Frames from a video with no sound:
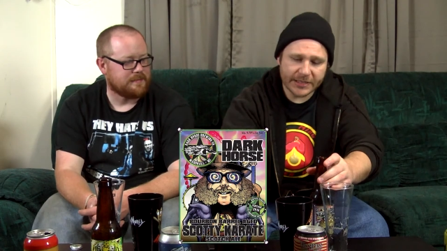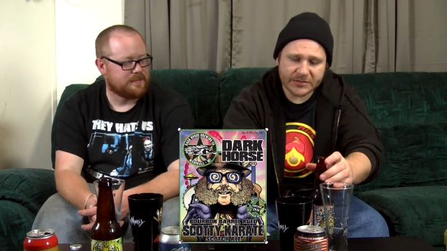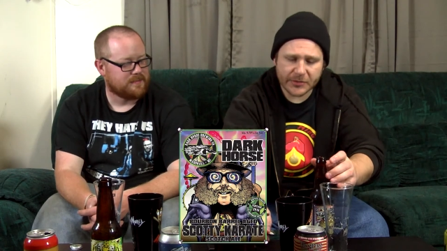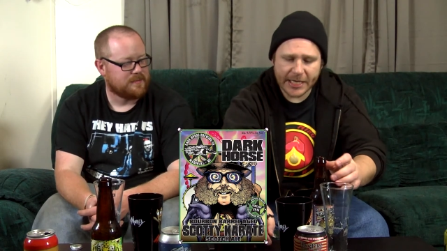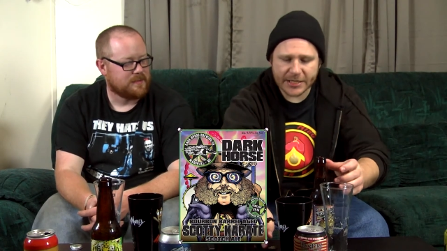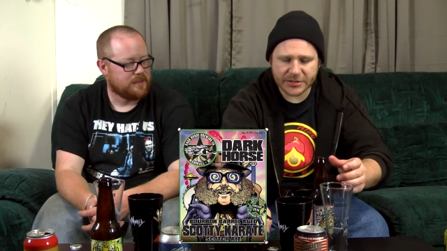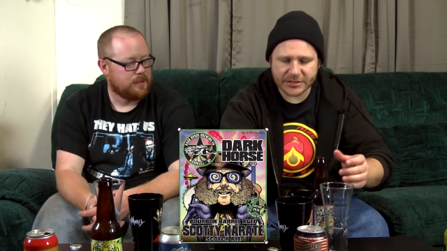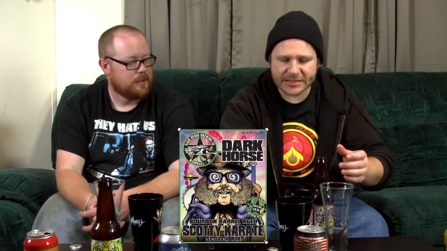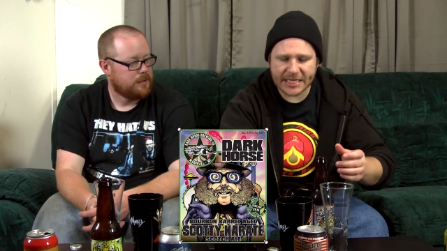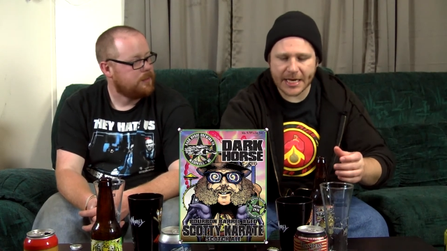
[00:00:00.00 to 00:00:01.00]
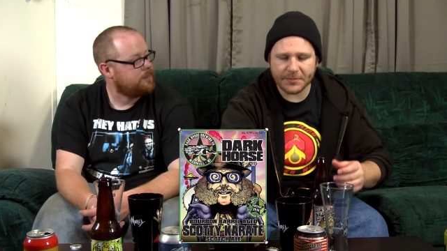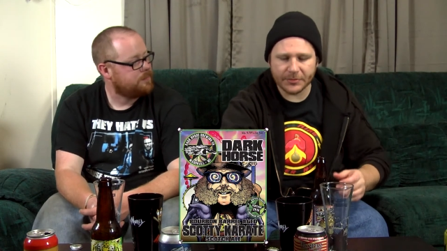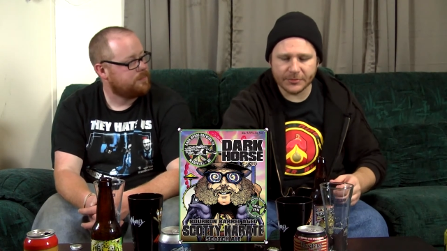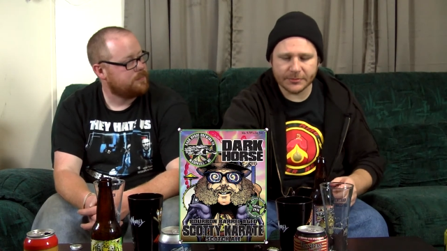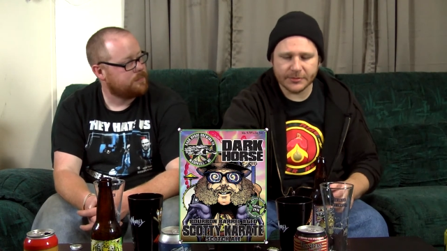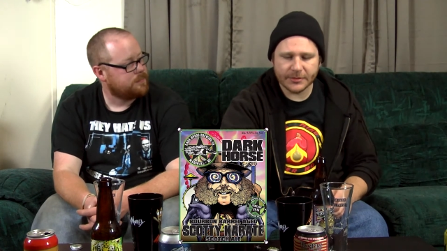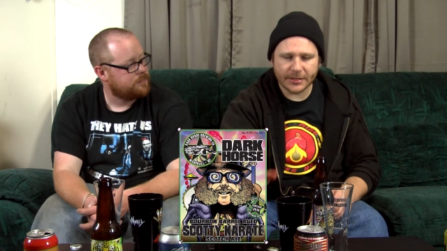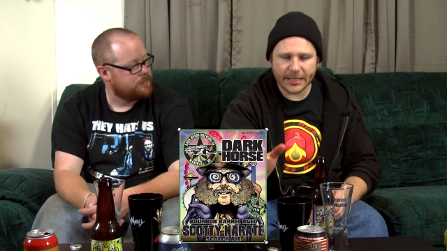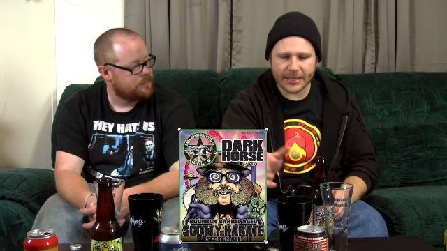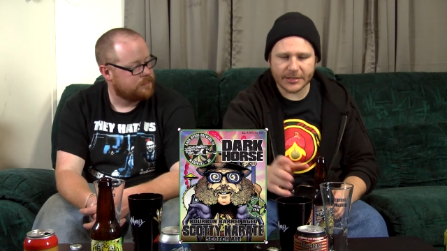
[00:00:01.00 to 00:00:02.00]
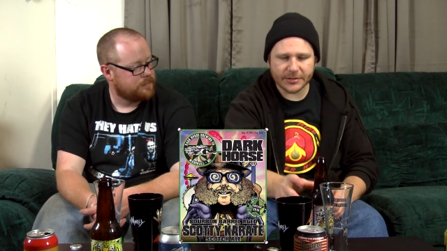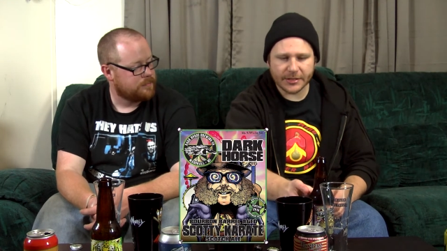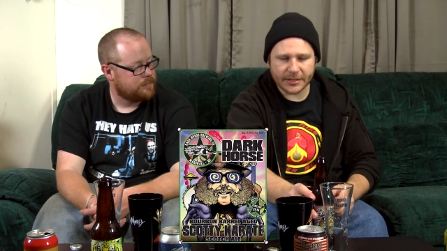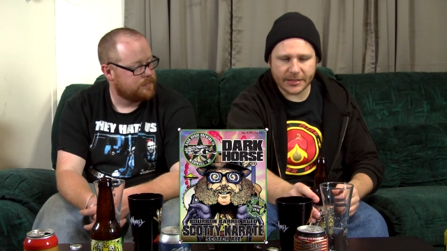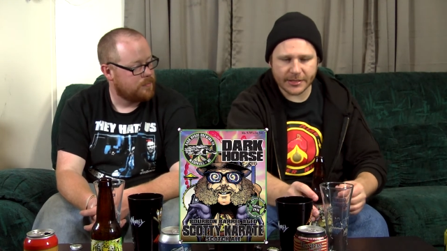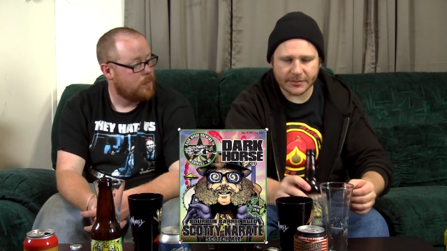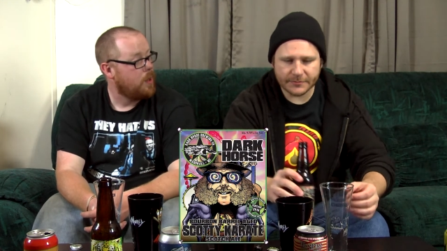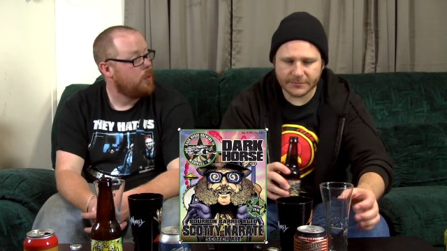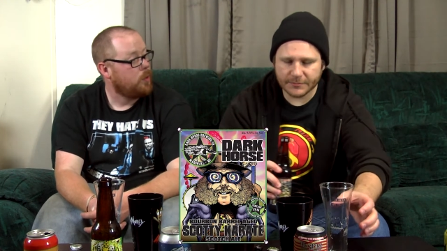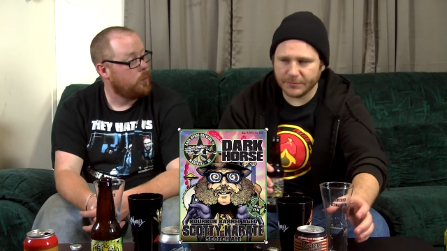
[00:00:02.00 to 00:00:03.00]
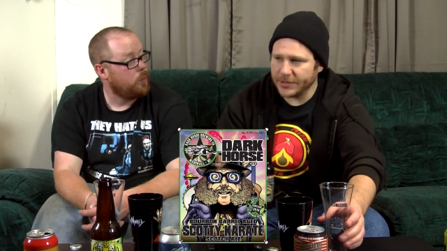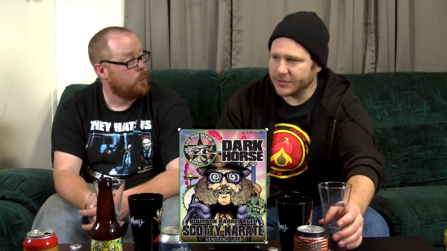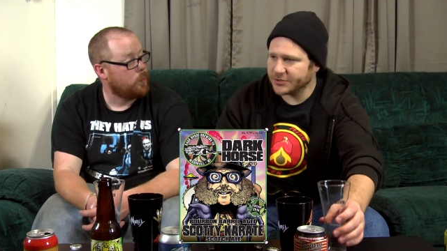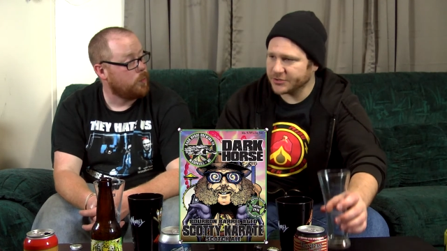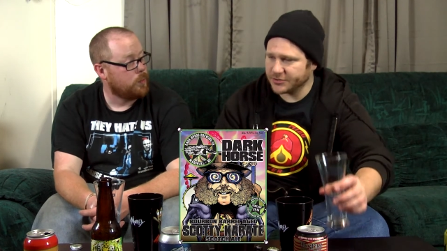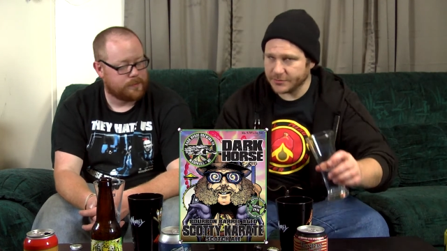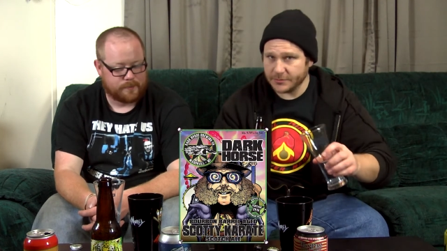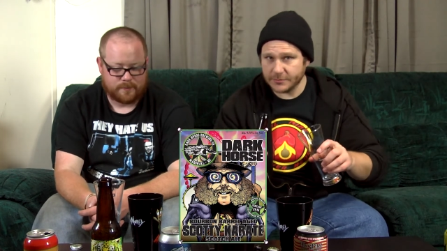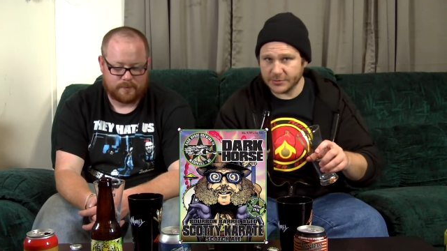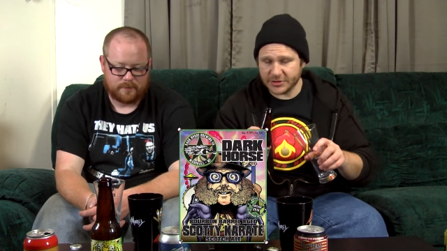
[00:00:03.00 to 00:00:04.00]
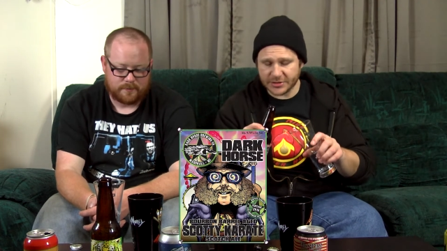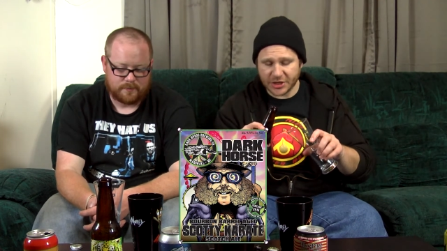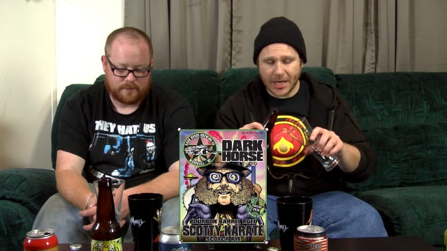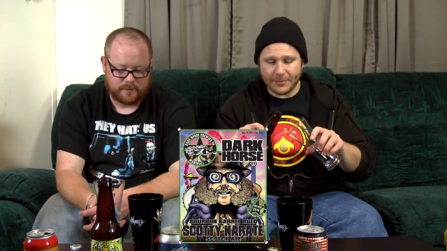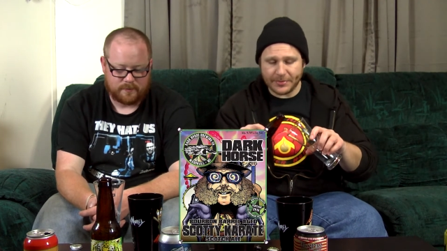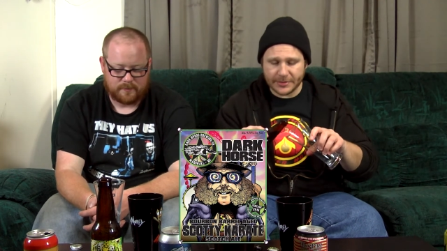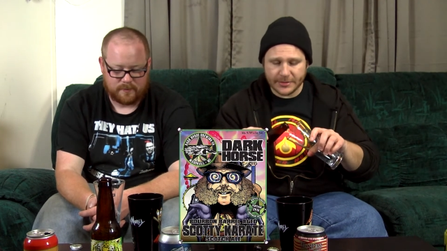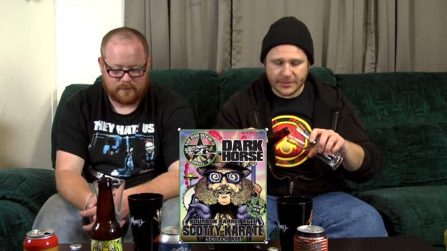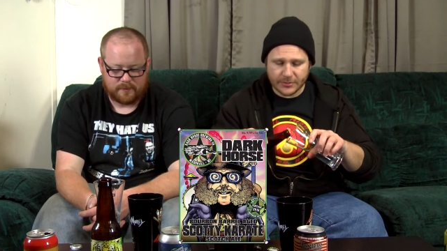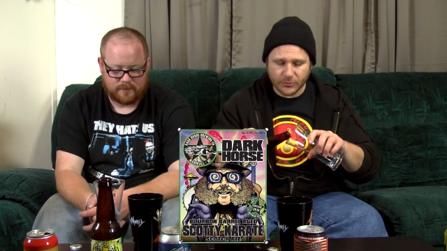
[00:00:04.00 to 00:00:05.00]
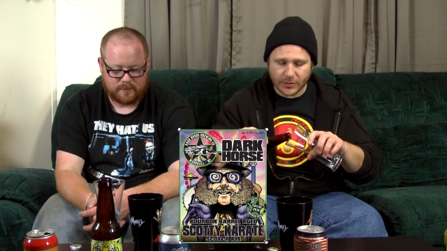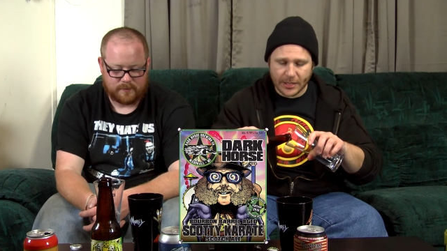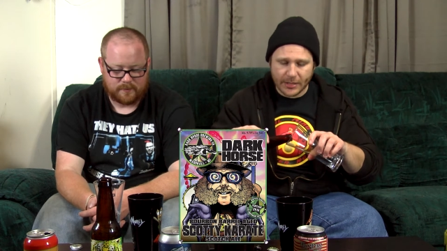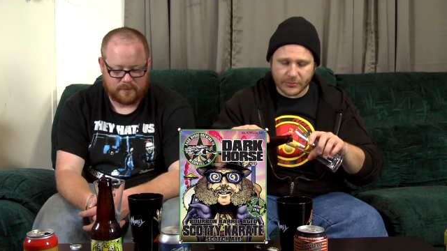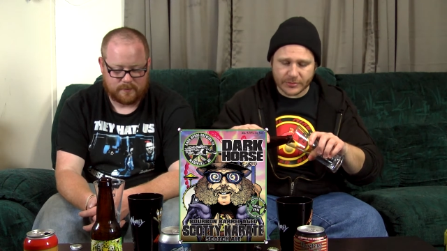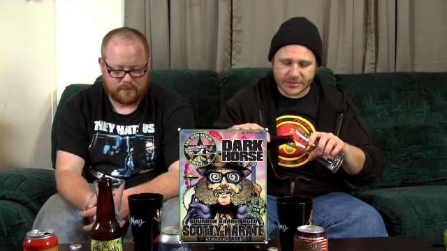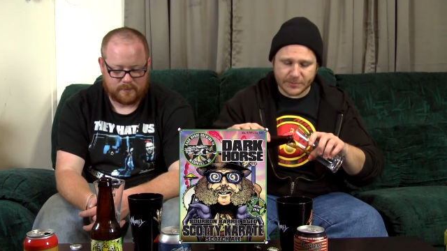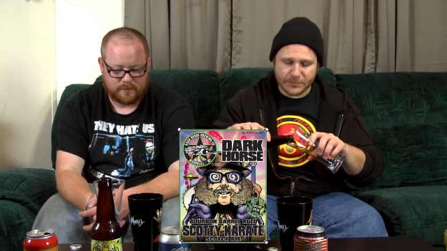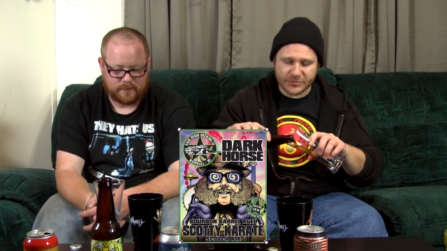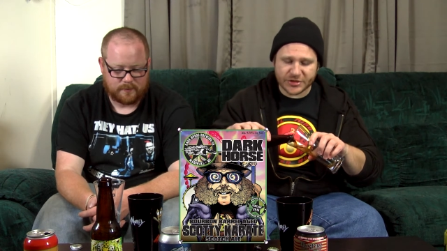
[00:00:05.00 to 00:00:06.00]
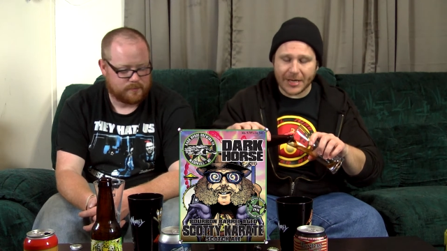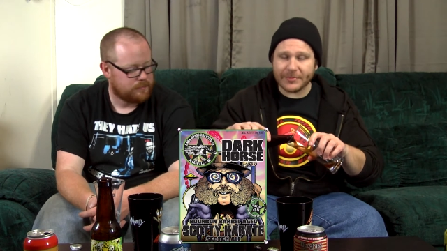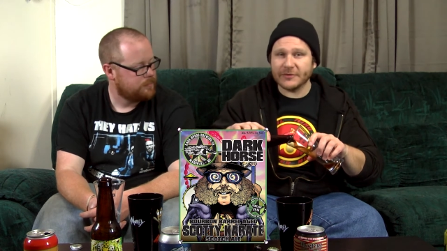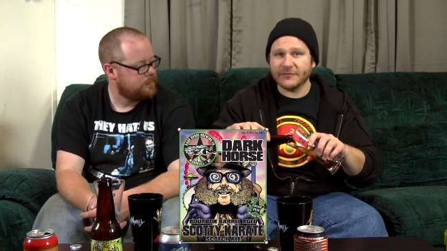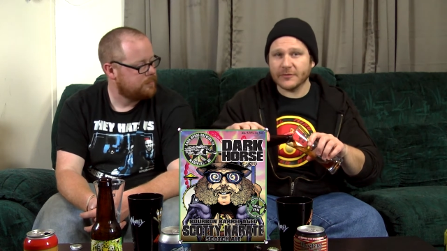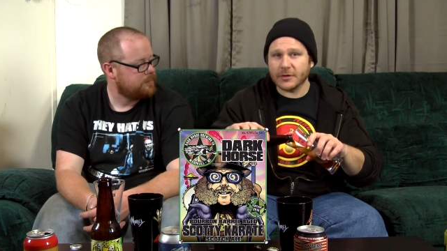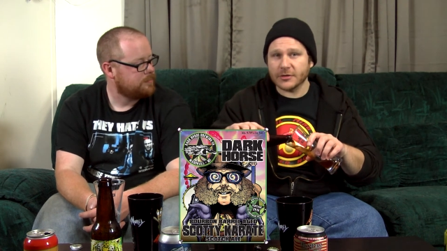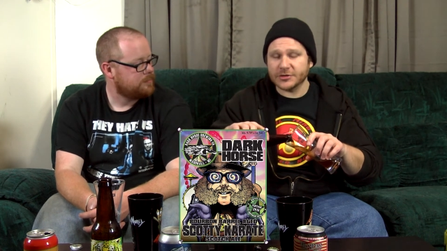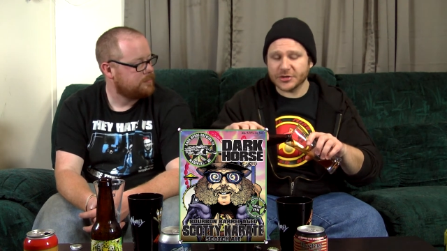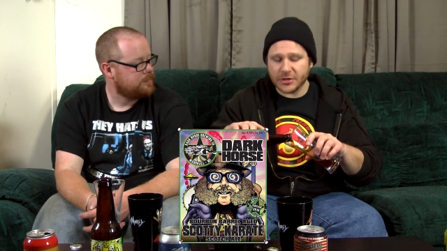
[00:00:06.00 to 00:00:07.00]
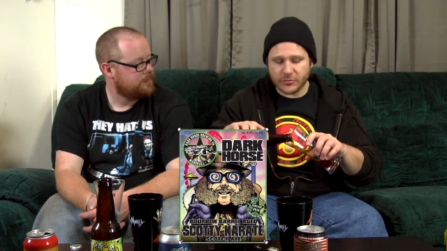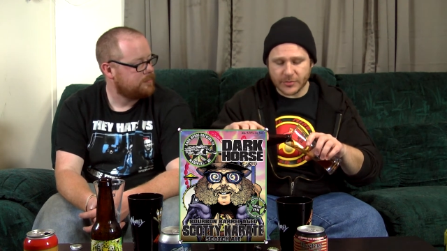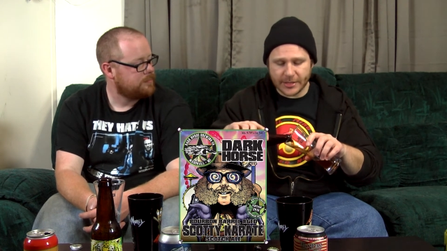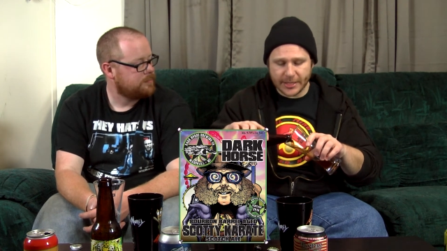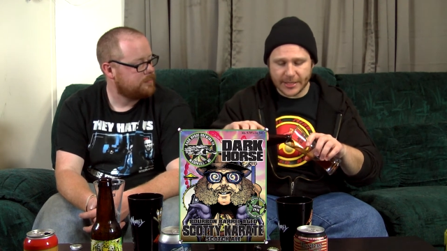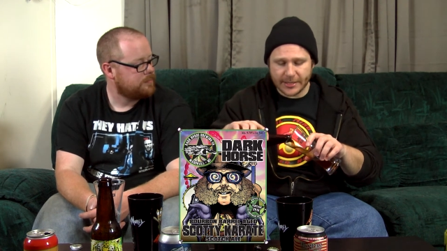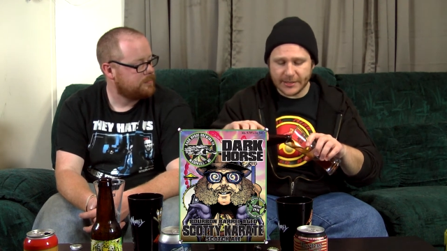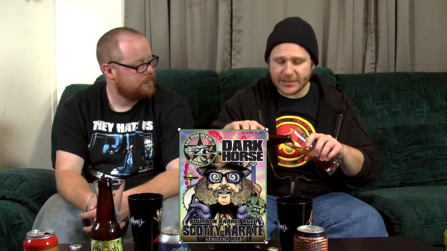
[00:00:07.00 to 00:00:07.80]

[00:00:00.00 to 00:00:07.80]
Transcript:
Speaker 1: this one I actually sampled at a, at a beer sh shop where I was shopping for our show one day, and